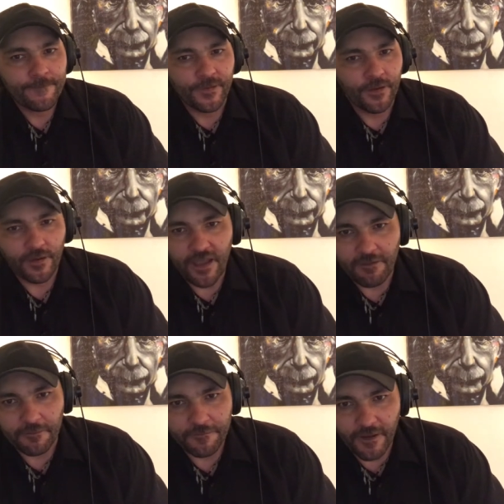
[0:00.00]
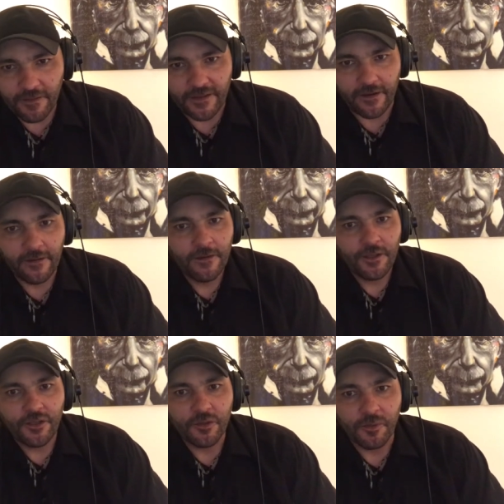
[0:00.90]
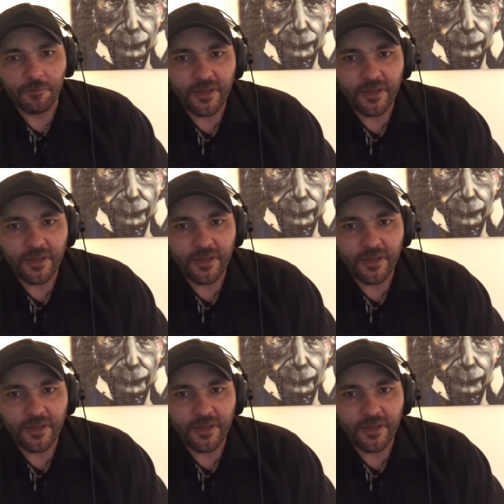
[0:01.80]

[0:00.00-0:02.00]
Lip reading: You haven't felt like a human